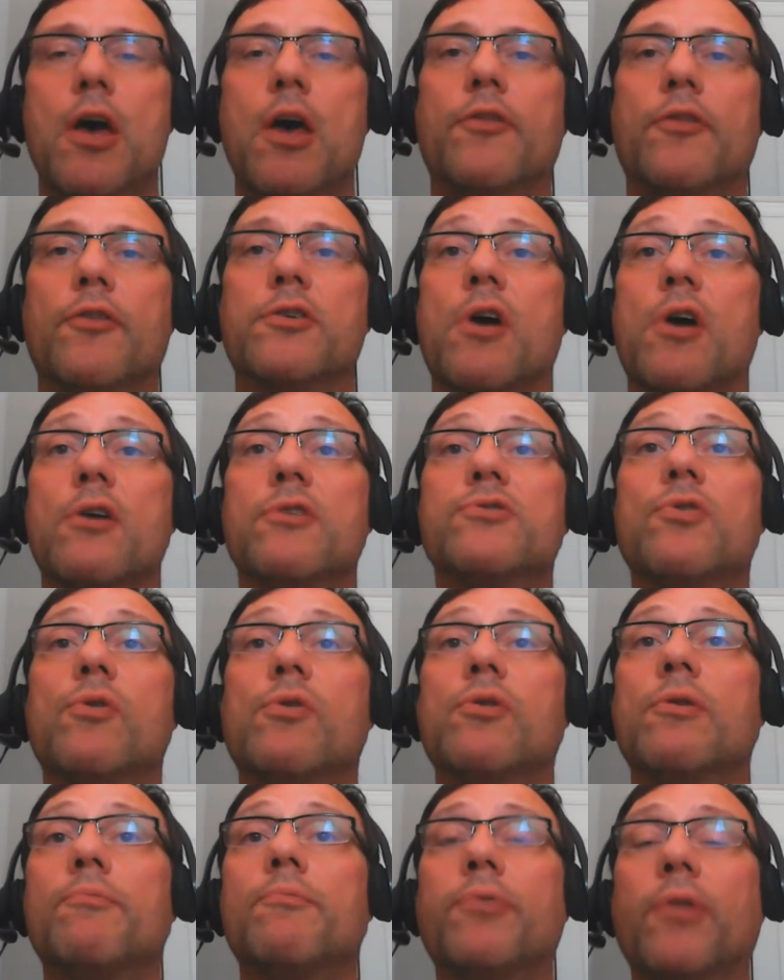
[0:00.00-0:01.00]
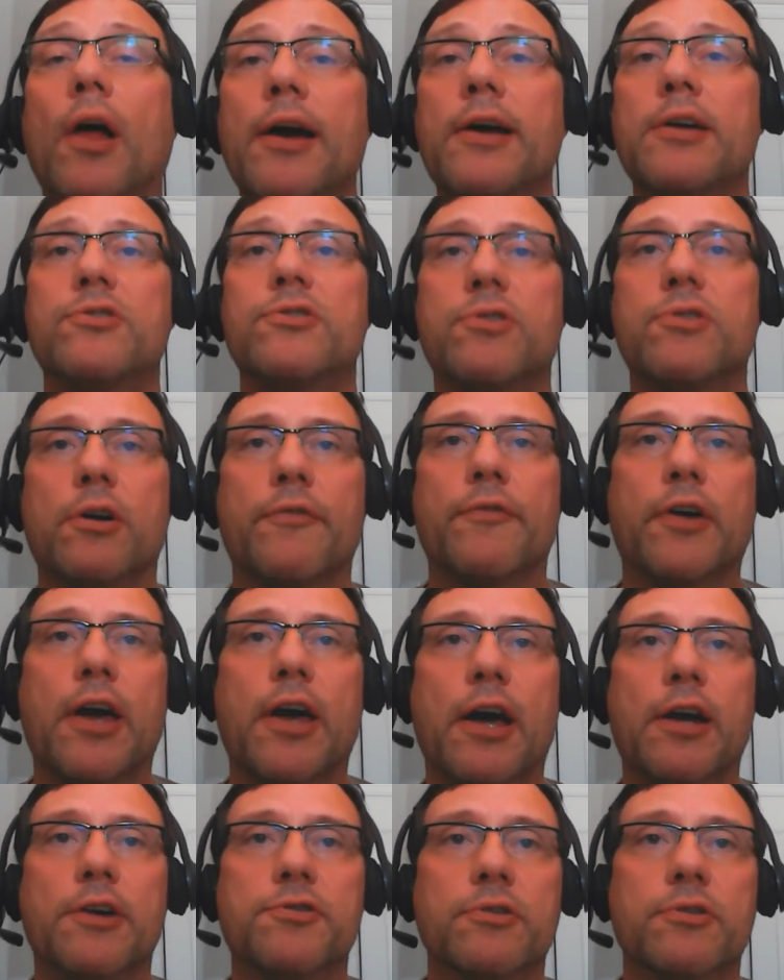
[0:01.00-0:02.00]
There's also compliance
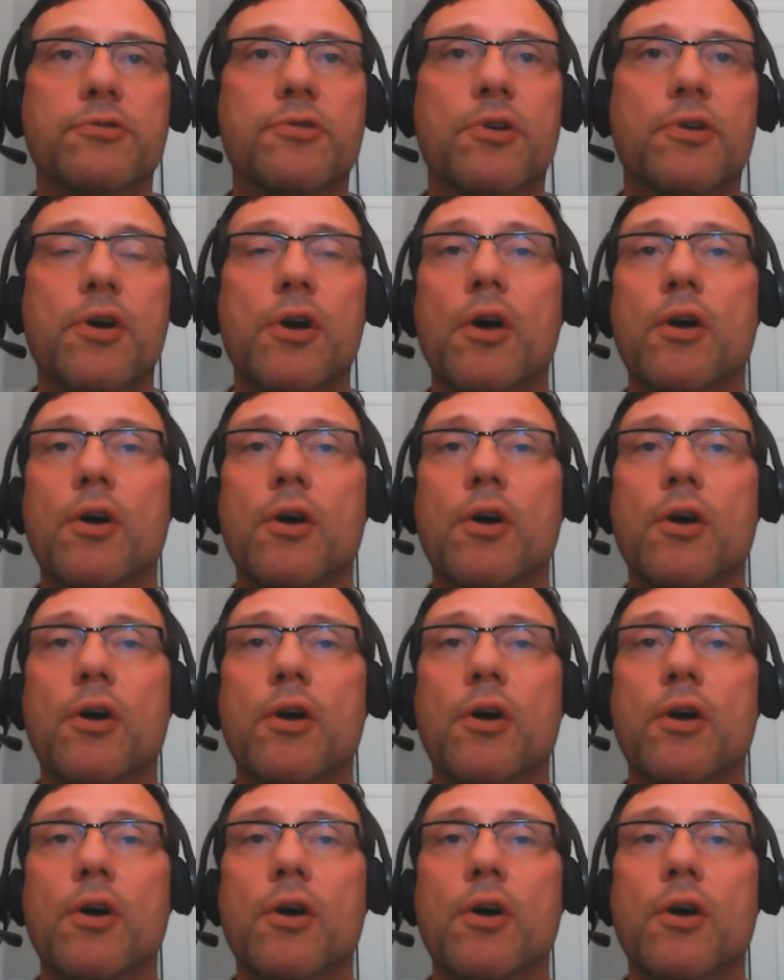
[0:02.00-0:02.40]
certifications.